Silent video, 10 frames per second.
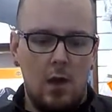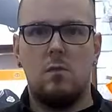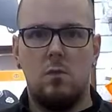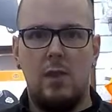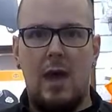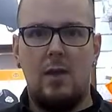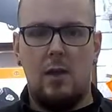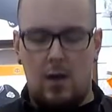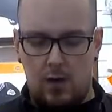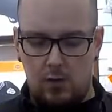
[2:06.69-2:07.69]
so that
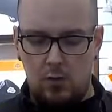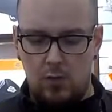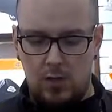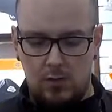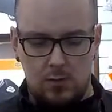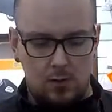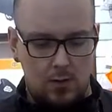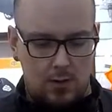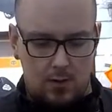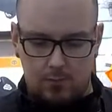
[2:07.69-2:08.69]
uh, you can
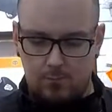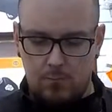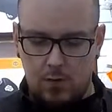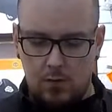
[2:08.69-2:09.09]
um,